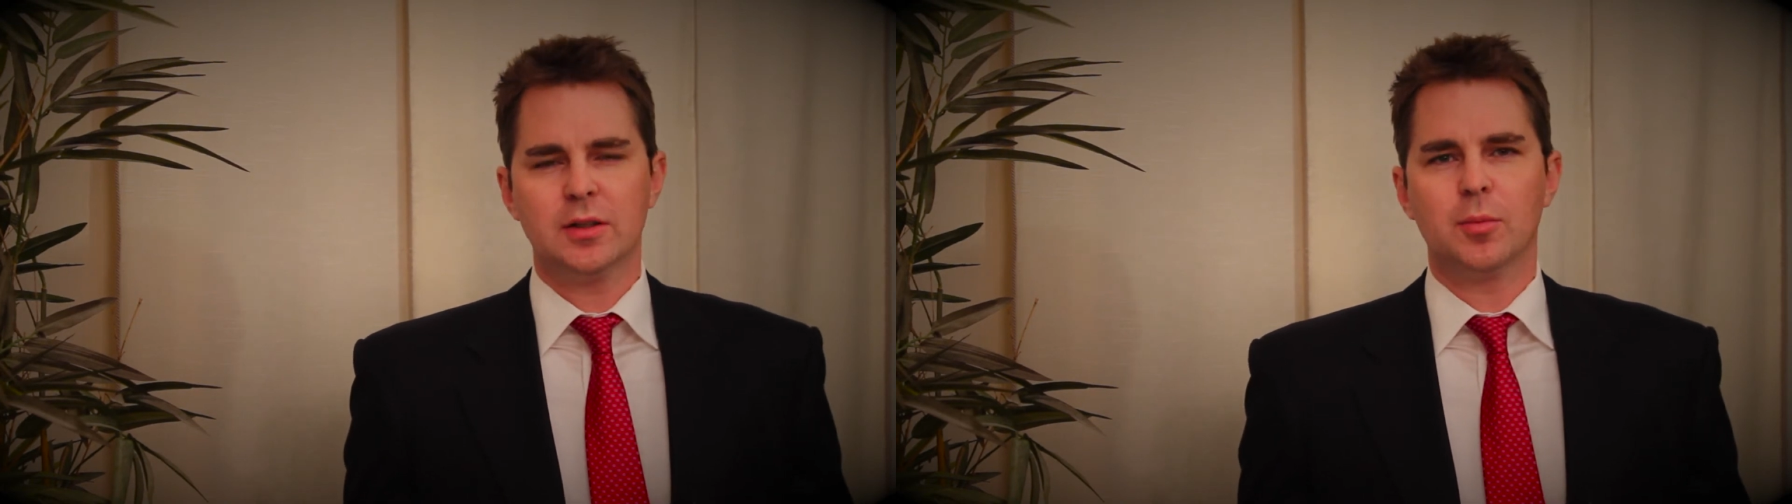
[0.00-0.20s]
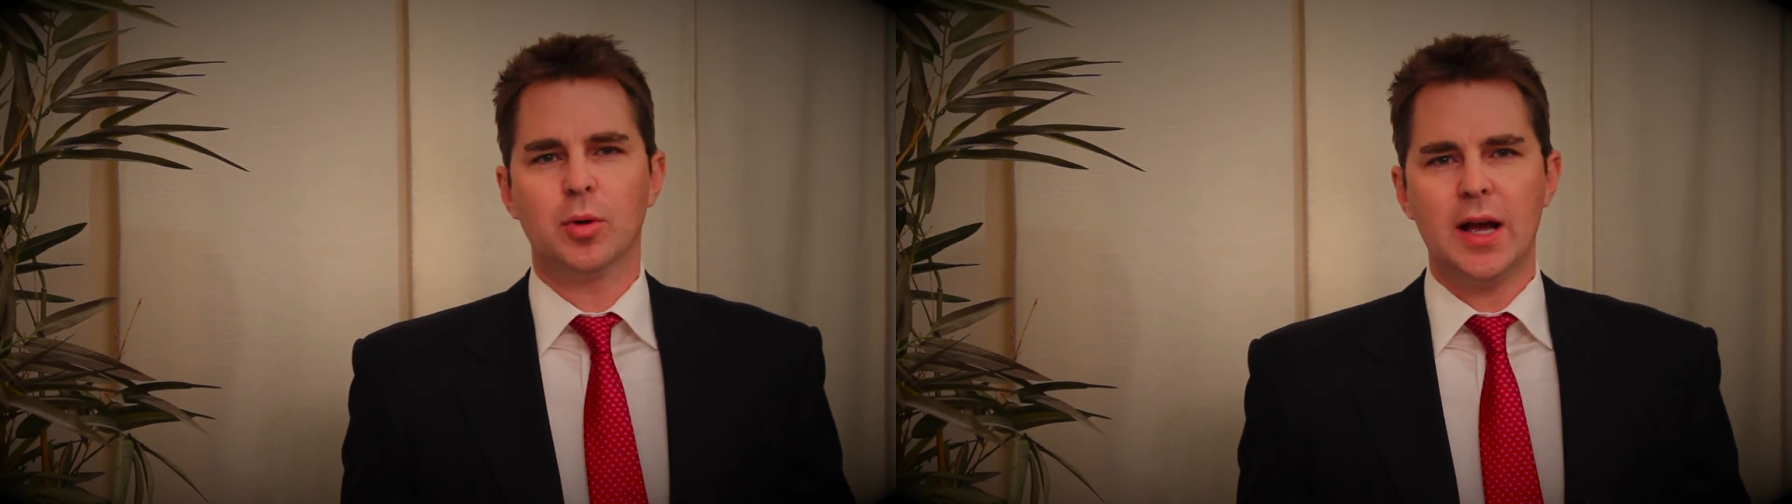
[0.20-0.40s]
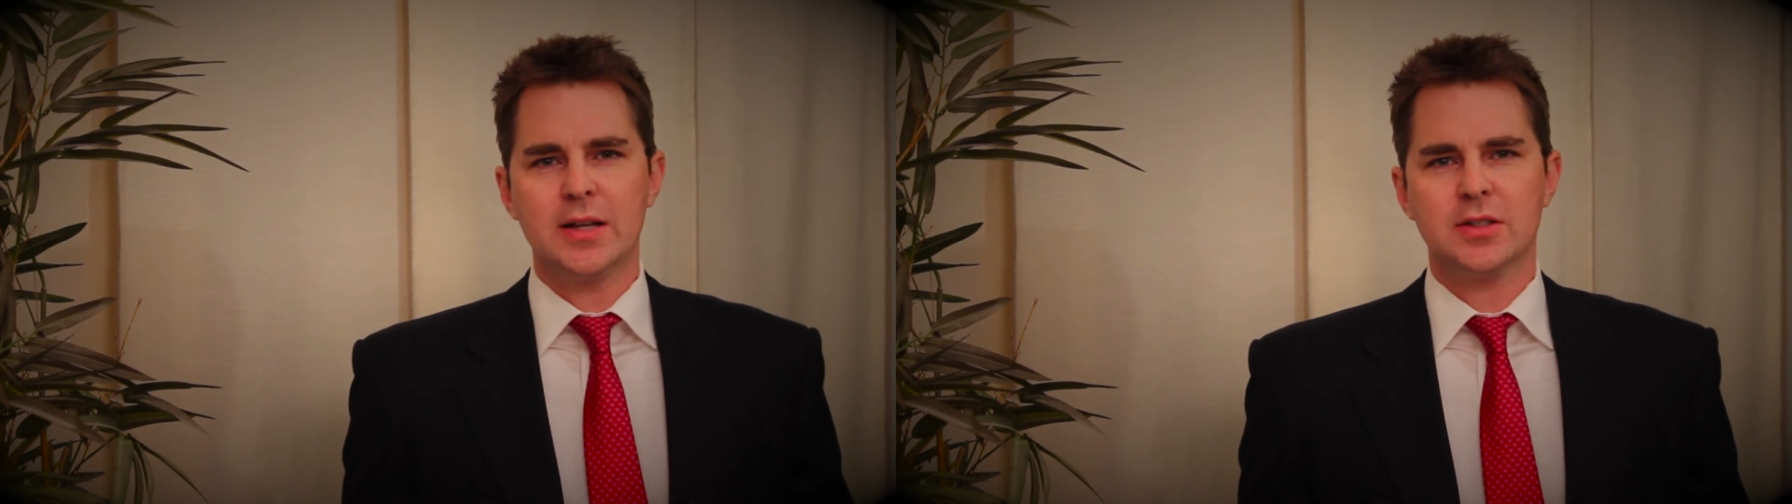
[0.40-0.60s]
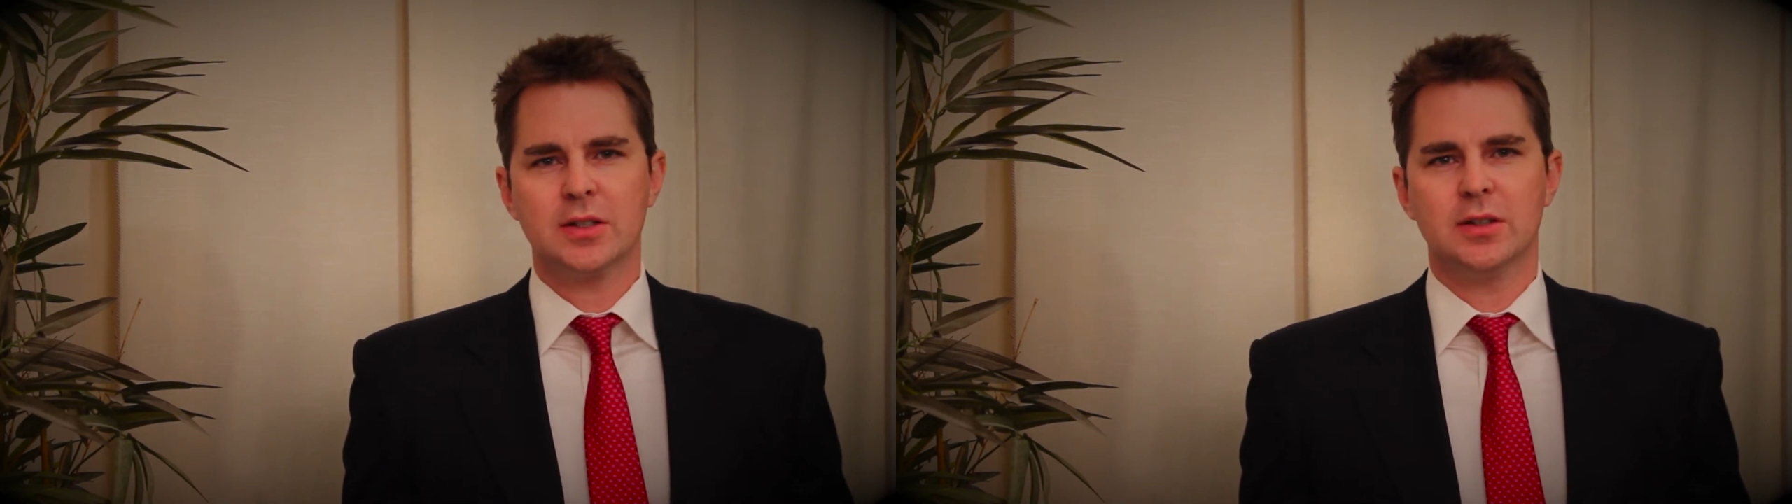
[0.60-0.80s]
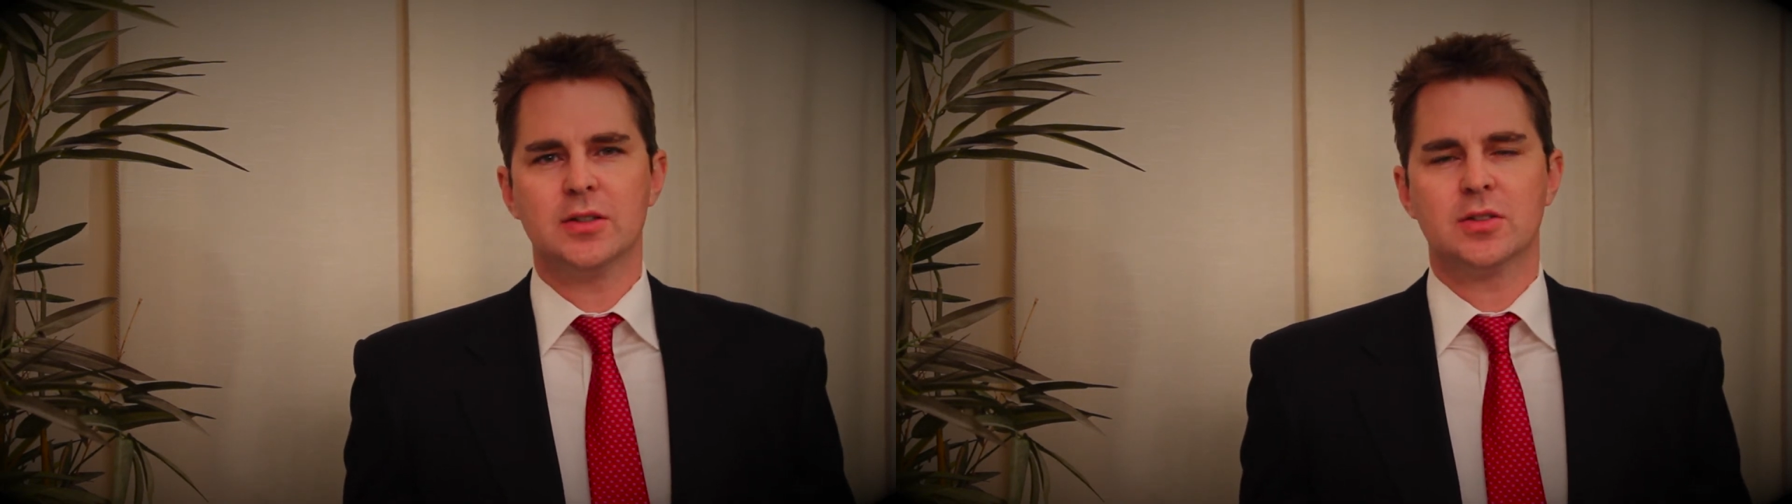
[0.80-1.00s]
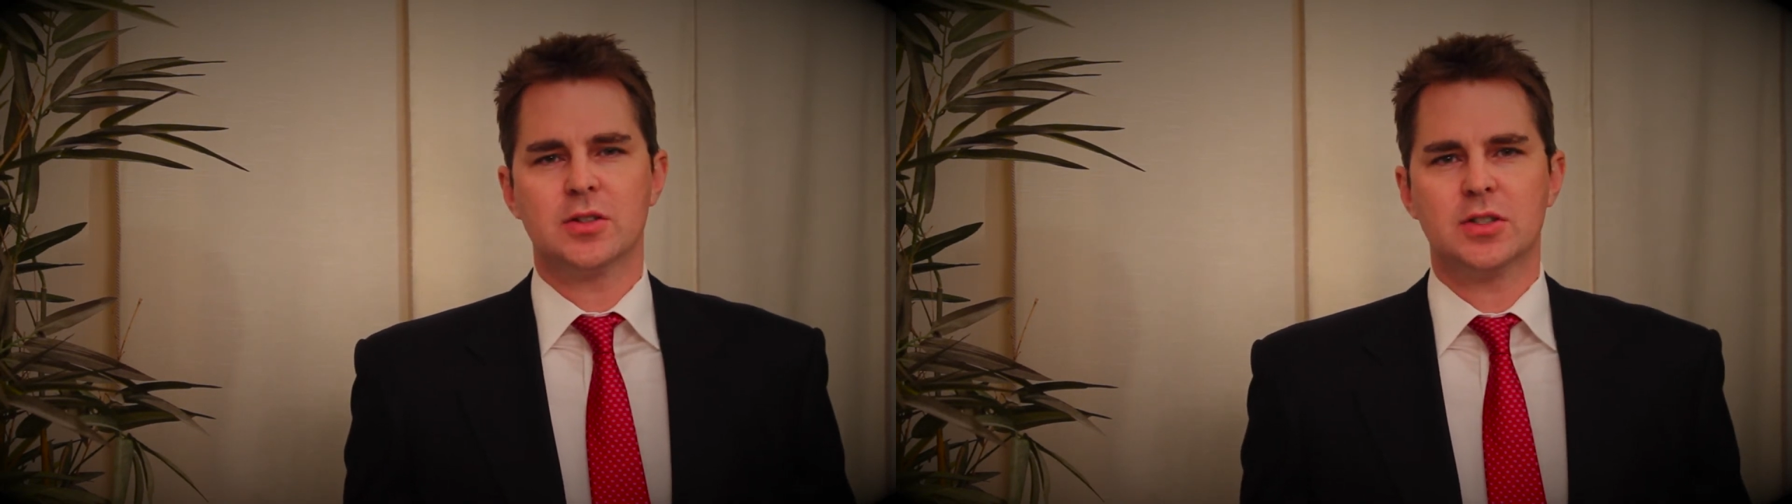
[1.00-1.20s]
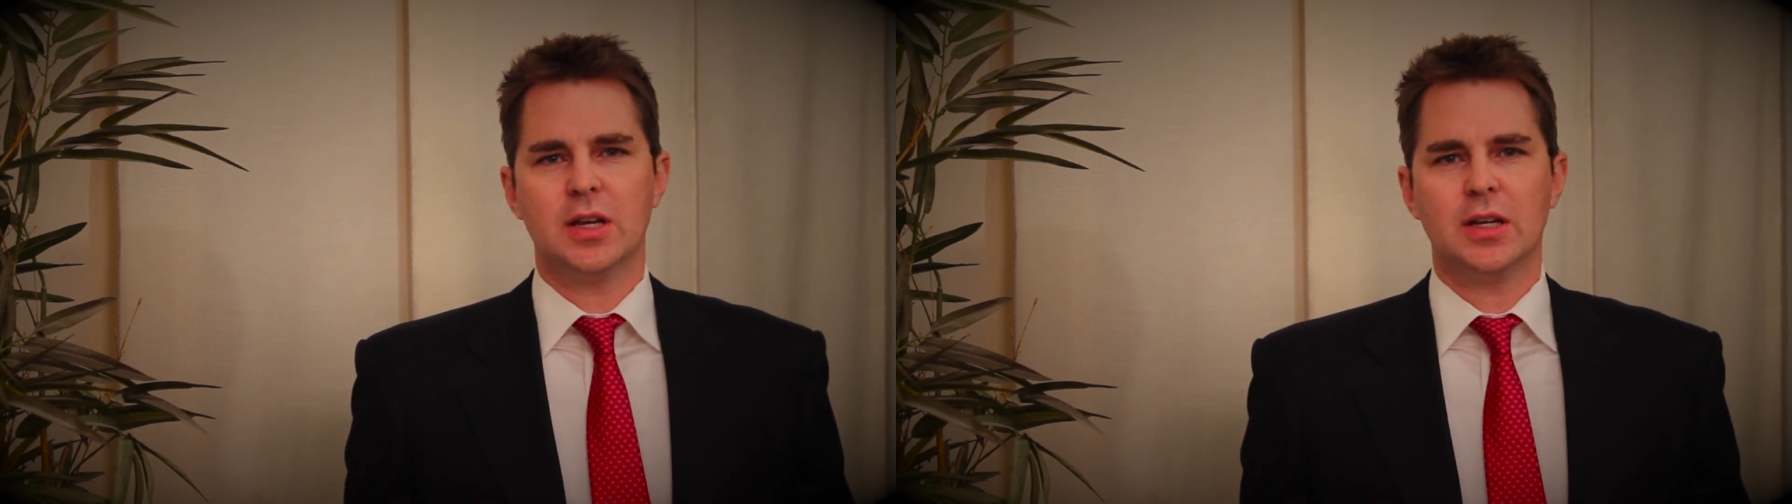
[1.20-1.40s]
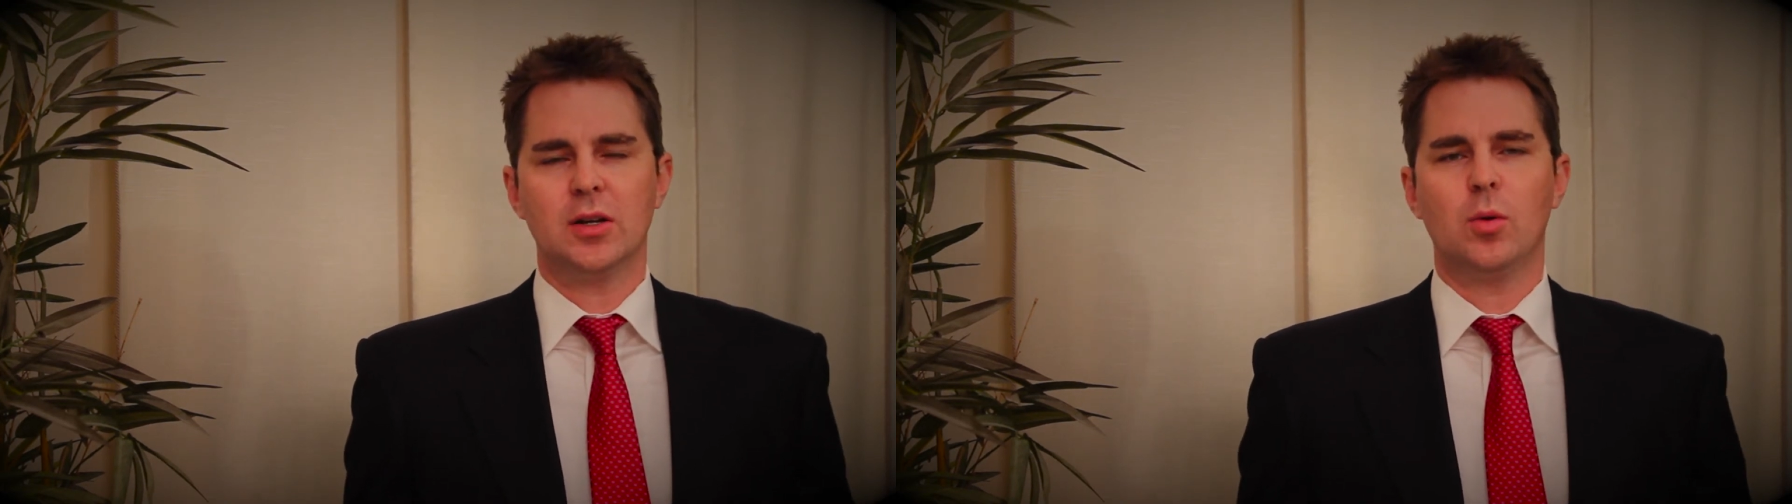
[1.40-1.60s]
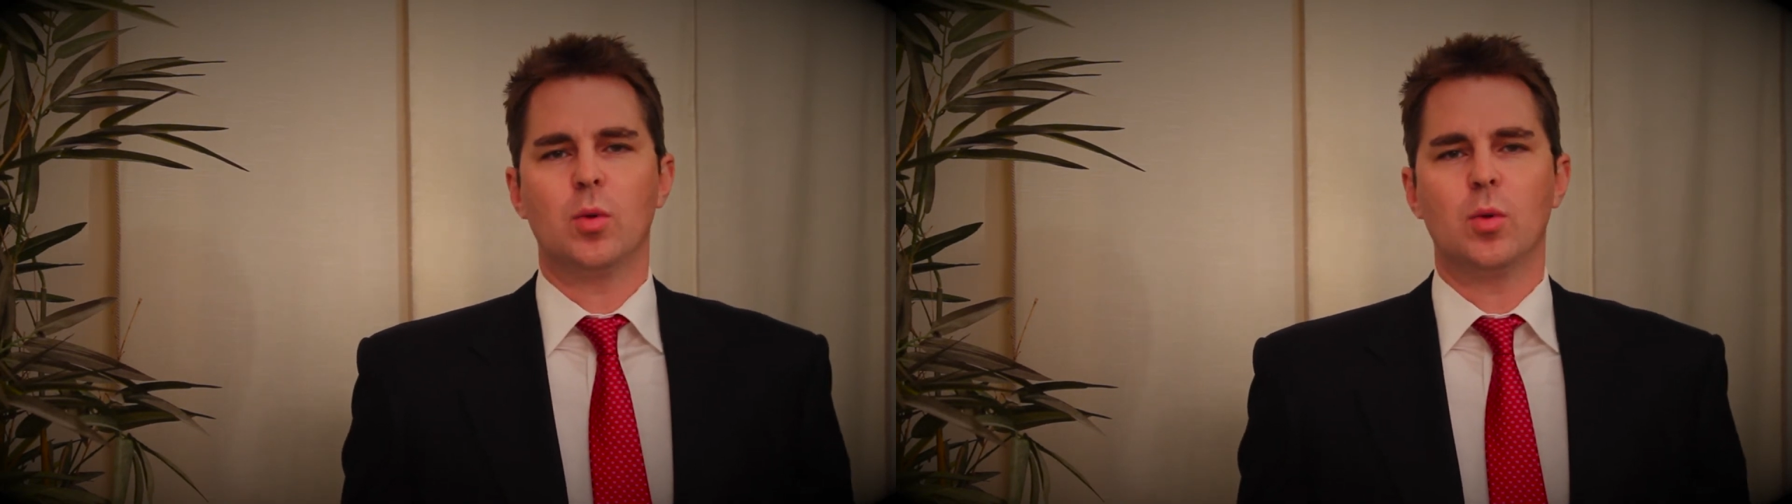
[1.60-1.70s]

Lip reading: Nebraska is a state